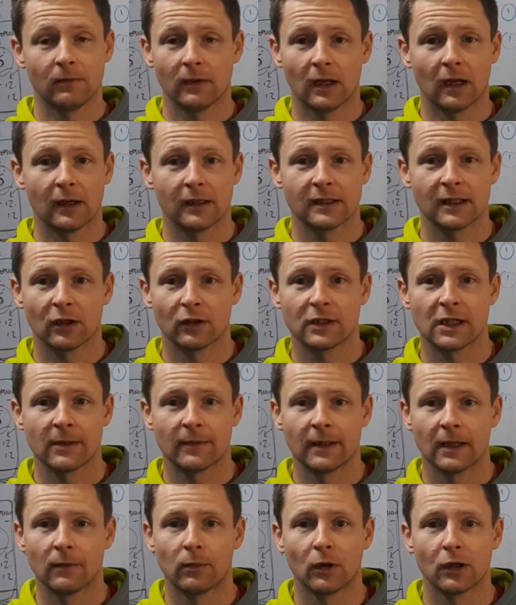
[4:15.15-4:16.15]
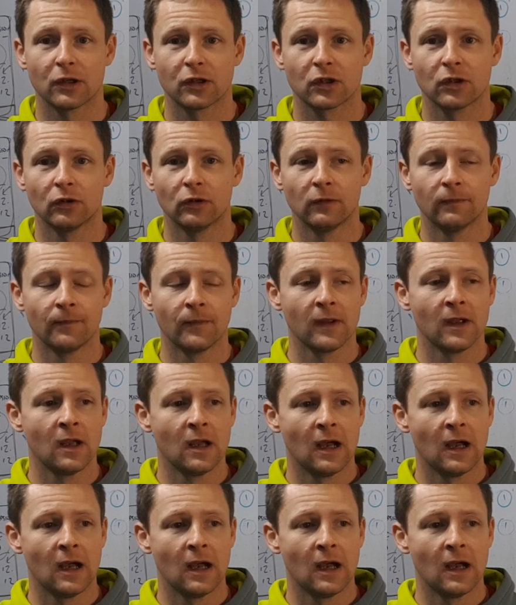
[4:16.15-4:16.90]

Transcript: I still take my little boy to school,